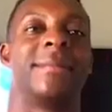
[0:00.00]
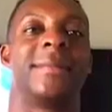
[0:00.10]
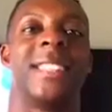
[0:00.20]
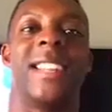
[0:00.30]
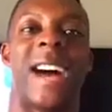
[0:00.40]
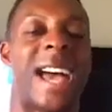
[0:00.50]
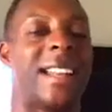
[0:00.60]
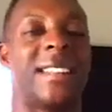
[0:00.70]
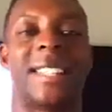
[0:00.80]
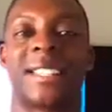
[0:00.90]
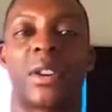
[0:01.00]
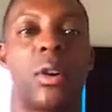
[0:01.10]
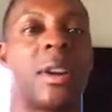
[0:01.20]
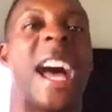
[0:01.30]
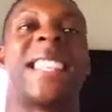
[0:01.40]
had other things
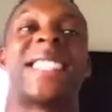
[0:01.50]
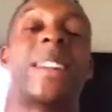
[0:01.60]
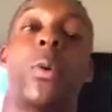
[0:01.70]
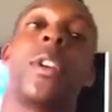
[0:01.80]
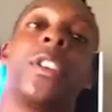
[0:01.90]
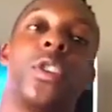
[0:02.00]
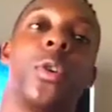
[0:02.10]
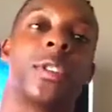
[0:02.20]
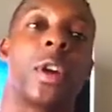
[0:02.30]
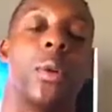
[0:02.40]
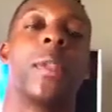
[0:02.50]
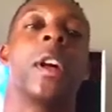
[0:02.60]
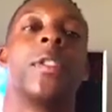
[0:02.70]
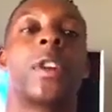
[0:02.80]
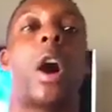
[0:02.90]
going on. I just didn't want to do it. So
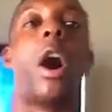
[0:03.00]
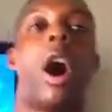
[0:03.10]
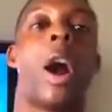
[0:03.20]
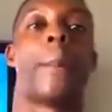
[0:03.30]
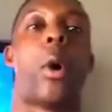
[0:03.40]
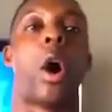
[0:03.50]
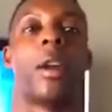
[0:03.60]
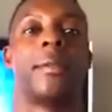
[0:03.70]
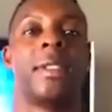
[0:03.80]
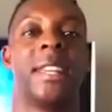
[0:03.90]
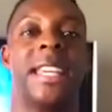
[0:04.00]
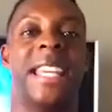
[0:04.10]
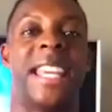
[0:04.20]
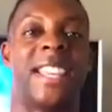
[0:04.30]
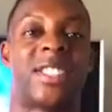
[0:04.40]
the hard part
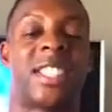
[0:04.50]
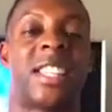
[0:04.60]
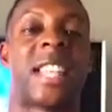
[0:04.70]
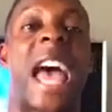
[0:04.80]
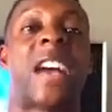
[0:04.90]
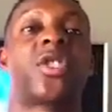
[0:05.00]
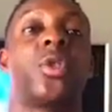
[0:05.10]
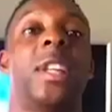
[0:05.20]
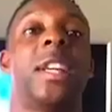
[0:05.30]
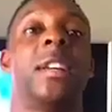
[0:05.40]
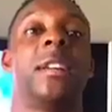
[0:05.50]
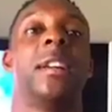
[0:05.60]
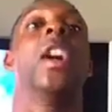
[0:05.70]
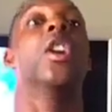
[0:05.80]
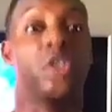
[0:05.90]
is just actually
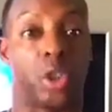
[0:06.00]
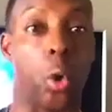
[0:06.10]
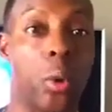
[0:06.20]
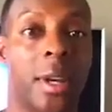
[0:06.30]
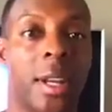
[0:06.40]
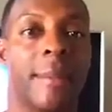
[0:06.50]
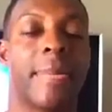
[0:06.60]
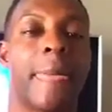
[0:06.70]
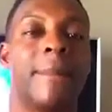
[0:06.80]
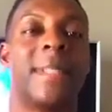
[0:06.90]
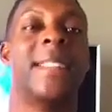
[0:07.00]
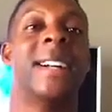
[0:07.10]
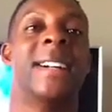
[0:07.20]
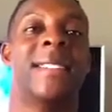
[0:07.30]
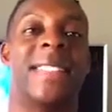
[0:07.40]
doing it.
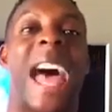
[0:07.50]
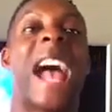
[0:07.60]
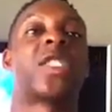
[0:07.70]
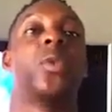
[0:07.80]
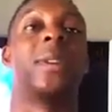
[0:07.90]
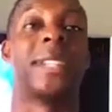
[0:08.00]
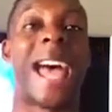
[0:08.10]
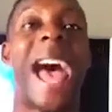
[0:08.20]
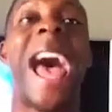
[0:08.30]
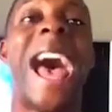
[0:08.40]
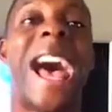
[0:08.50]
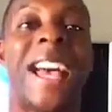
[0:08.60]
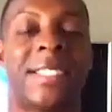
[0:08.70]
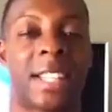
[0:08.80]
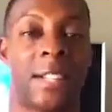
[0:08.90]
The actual
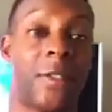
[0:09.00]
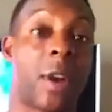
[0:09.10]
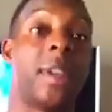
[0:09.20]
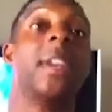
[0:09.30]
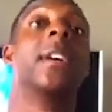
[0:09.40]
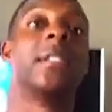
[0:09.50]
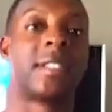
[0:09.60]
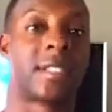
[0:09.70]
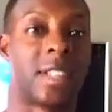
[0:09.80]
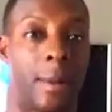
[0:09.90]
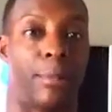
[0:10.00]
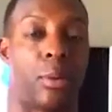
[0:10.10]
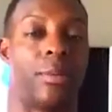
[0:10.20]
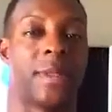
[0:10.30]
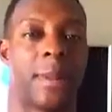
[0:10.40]
task is very
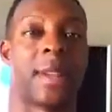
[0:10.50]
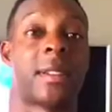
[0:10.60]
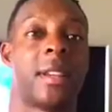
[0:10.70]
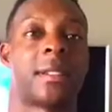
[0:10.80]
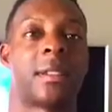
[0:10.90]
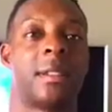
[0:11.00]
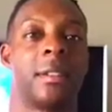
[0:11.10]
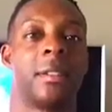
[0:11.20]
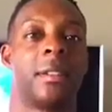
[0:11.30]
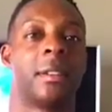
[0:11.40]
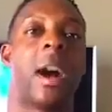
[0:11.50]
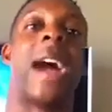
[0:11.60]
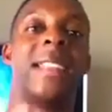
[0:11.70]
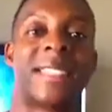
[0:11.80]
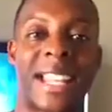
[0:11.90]
simple. That makes sense? All
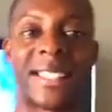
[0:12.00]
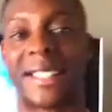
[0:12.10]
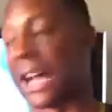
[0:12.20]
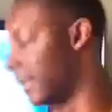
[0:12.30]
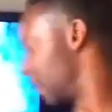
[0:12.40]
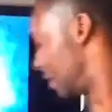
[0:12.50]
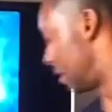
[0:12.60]
right, now check this out.